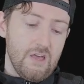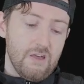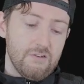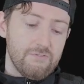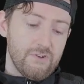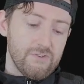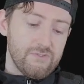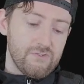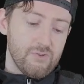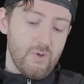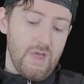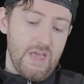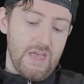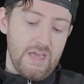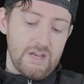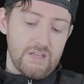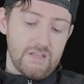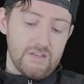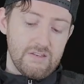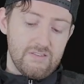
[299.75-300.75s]
I've also
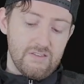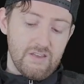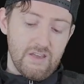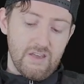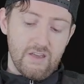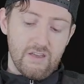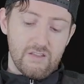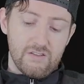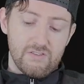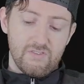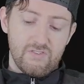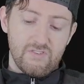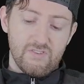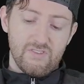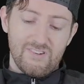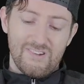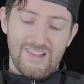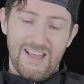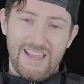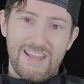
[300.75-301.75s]
added just a
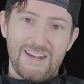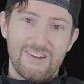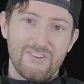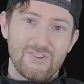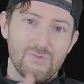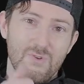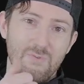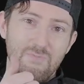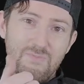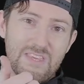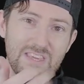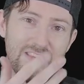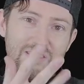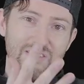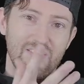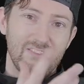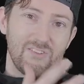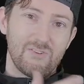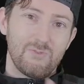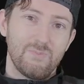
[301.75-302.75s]
little, I gotta trim
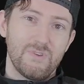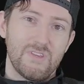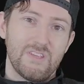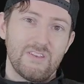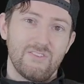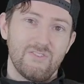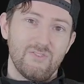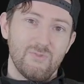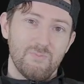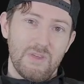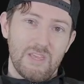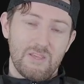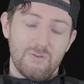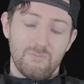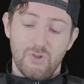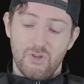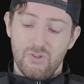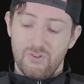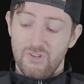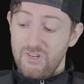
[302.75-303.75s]
these a little bit and make
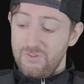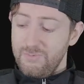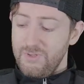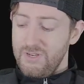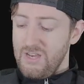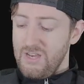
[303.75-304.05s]
them look a little bit